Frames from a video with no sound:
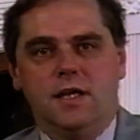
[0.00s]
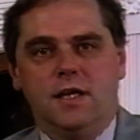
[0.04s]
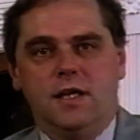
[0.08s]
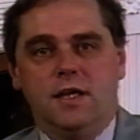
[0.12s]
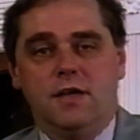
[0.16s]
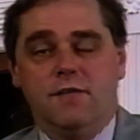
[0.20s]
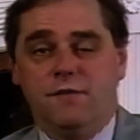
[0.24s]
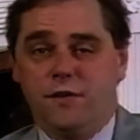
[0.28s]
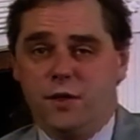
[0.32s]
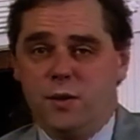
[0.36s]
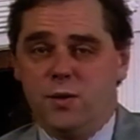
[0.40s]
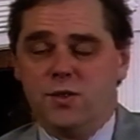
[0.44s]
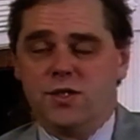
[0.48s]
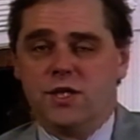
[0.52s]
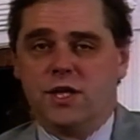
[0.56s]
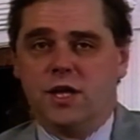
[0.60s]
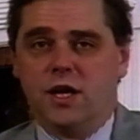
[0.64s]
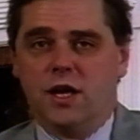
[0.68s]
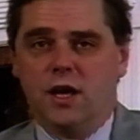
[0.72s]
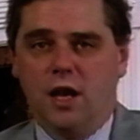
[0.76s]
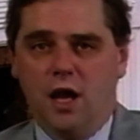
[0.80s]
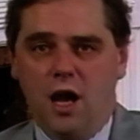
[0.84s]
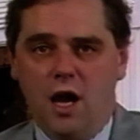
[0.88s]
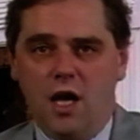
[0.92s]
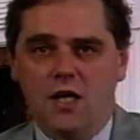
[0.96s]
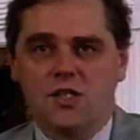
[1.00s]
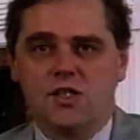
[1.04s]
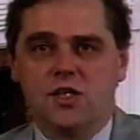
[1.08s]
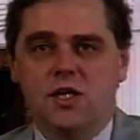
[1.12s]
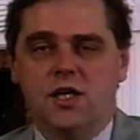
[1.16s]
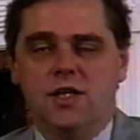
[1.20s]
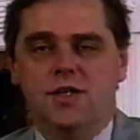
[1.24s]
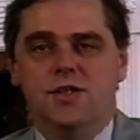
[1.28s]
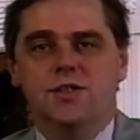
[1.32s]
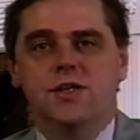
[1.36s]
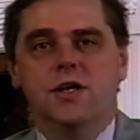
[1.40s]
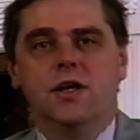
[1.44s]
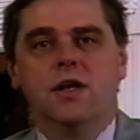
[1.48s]
If using a large
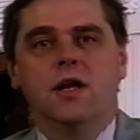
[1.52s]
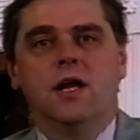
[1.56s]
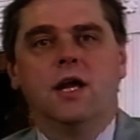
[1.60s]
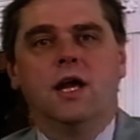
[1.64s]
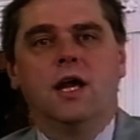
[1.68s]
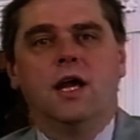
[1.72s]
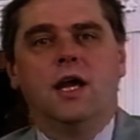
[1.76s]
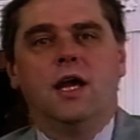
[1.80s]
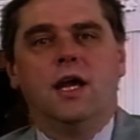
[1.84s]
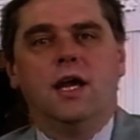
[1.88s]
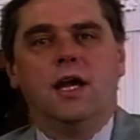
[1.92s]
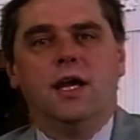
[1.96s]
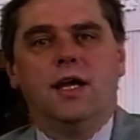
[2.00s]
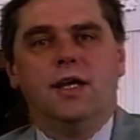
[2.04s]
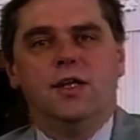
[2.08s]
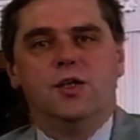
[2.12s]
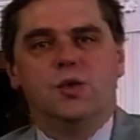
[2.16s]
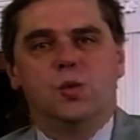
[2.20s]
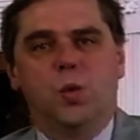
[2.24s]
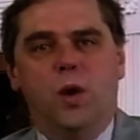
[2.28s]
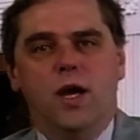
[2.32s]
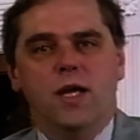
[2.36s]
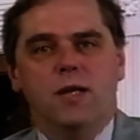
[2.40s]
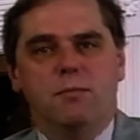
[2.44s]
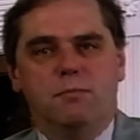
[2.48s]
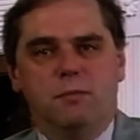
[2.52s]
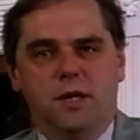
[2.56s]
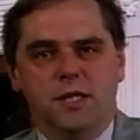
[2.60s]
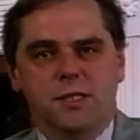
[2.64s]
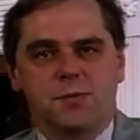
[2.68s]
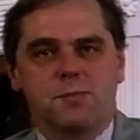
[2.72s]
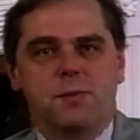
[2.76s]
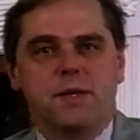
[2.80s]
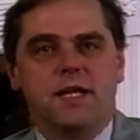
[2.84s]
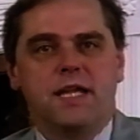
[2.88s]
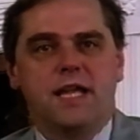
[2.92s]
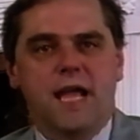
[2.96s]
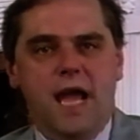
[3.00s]
lintel, its weight
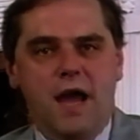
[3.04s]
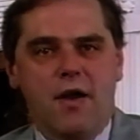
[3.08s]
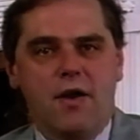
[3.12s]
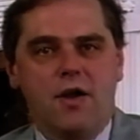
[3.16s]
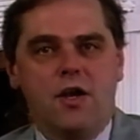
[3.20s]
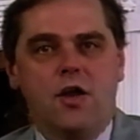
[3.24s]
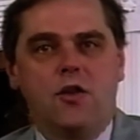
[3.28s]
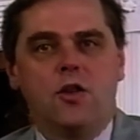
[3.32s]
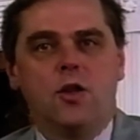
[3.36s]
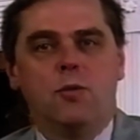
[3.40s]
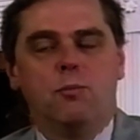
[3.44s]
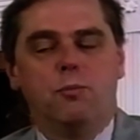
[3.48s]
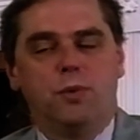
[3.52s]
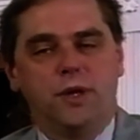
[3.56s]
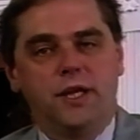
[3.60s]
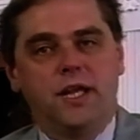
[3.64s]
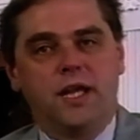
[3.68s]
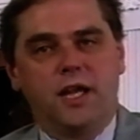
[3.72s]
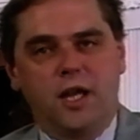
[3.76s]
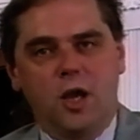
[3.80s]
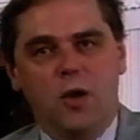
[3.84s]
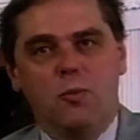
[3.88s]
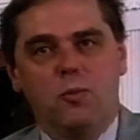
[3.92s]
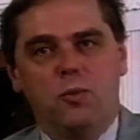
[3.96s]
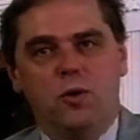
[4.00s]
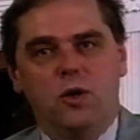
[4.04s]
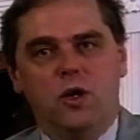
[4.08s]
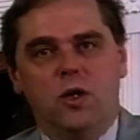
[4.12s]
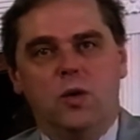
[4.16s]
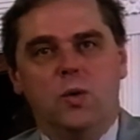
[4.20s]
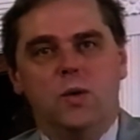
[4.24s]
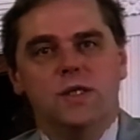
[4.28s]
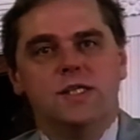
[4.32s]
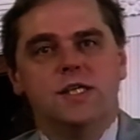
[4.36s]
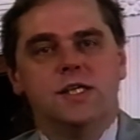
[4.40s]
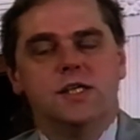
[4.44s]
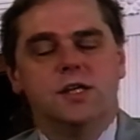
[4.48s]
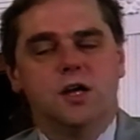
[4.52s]
must be carried on the bricking up work
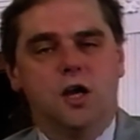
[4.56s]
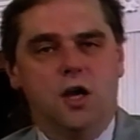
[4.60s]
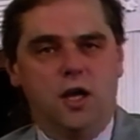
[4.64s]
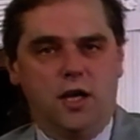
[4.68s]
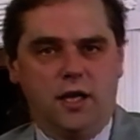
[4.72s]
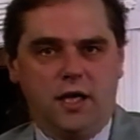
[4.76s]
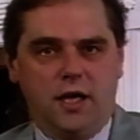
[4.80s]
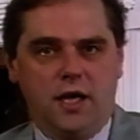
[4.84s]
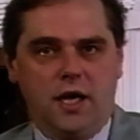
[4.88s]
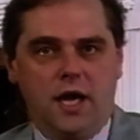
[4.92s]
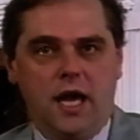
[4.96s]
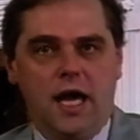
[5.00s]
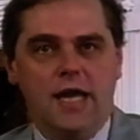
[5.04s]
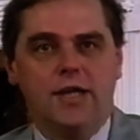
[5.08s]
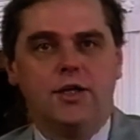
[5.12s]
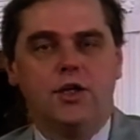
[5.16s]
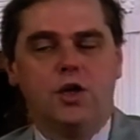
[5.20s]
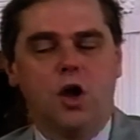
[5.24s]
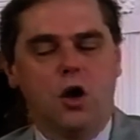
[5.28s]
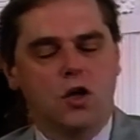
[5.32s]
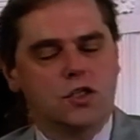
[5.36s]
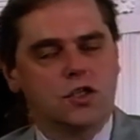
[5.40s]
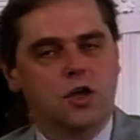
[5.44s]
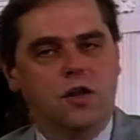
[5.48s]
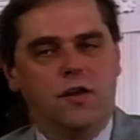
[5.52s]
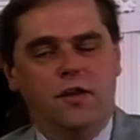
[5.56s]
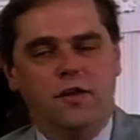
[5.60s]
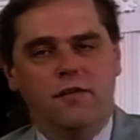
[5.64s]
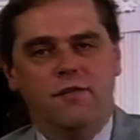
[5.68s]
we did earlier and not on